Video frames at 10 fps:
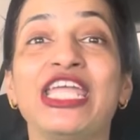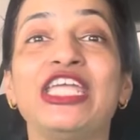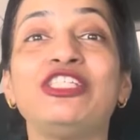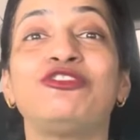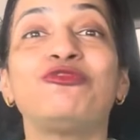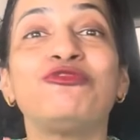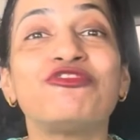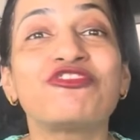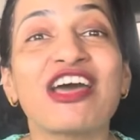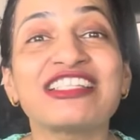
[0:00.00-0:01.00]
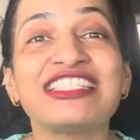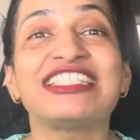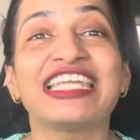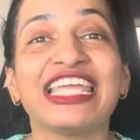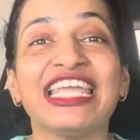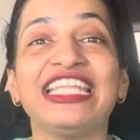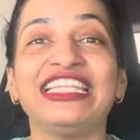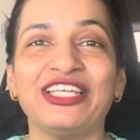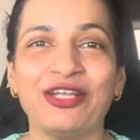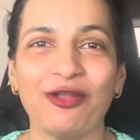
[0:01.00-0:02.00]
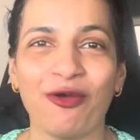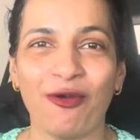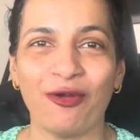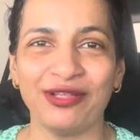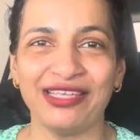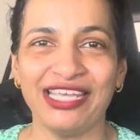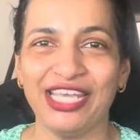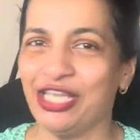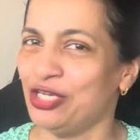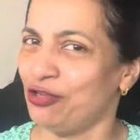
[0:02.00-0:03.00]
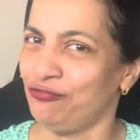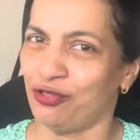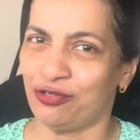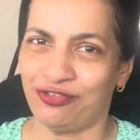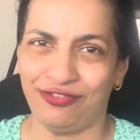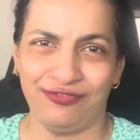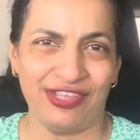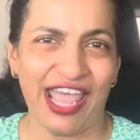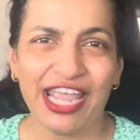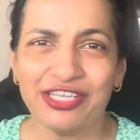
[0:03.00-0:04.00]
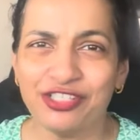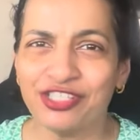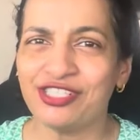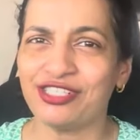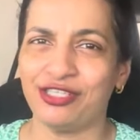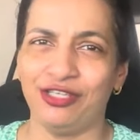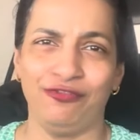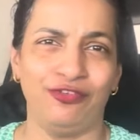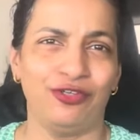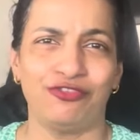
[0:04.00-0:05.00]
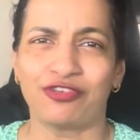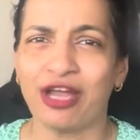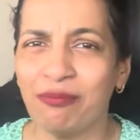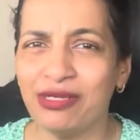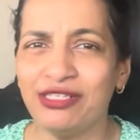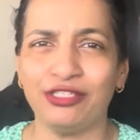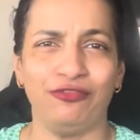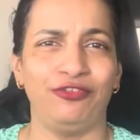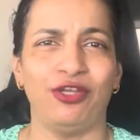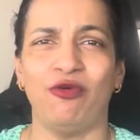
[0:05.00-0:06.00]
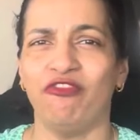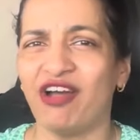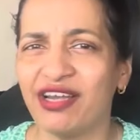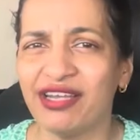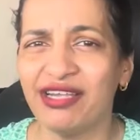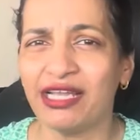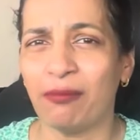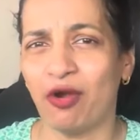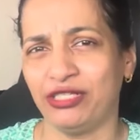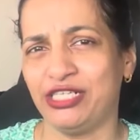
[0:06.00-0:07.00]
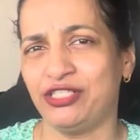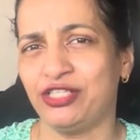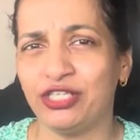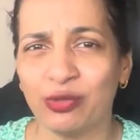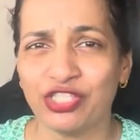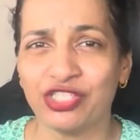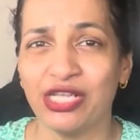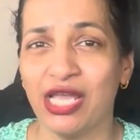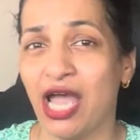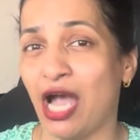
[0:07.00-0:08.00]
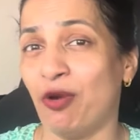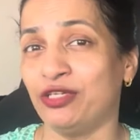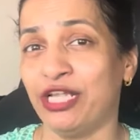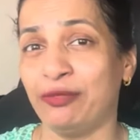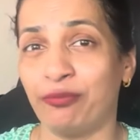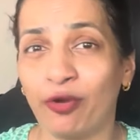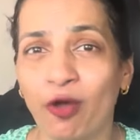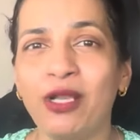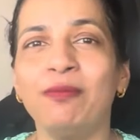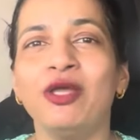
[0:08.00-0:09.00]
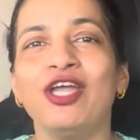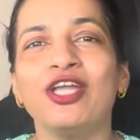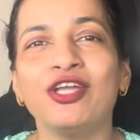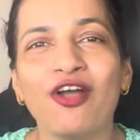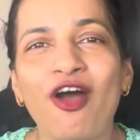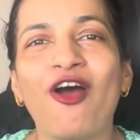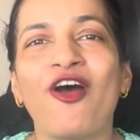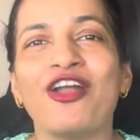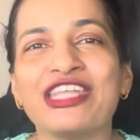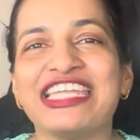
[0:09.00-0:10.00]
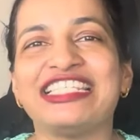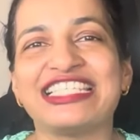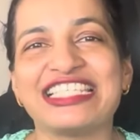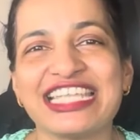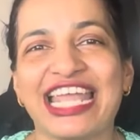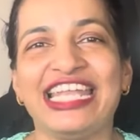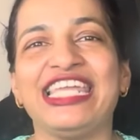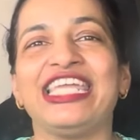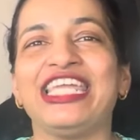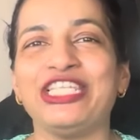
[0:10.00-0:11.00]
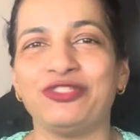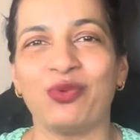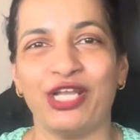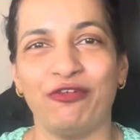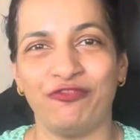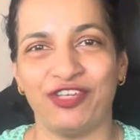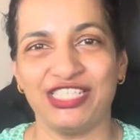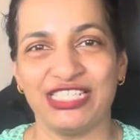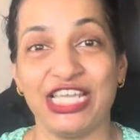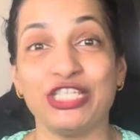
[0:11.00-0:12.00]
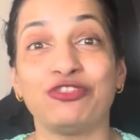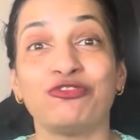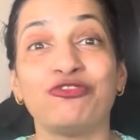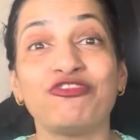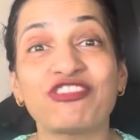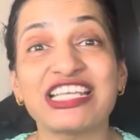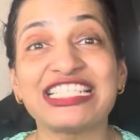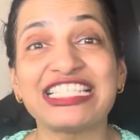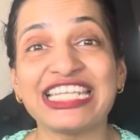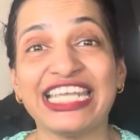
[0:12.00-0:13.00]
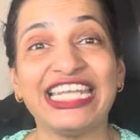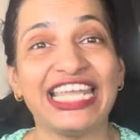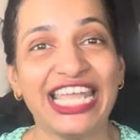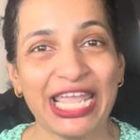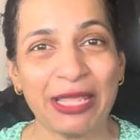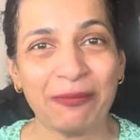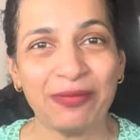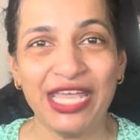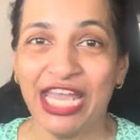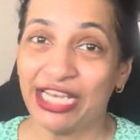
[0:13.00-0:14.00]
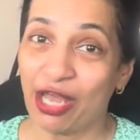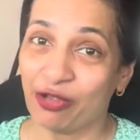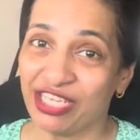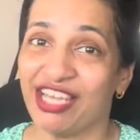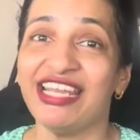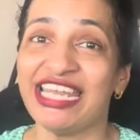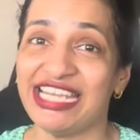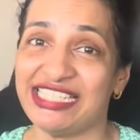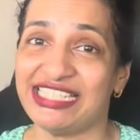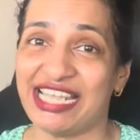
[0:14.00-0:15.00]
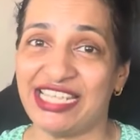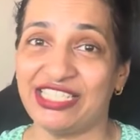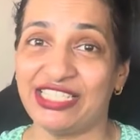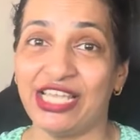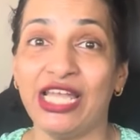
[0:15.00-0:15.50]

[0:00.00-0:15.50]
is to trust in the Lord. You know, if you're anxious, if you're troubled, if you're worried about that situation, about that problem, God is telling each one of us is to trust in Him. Now, here it says,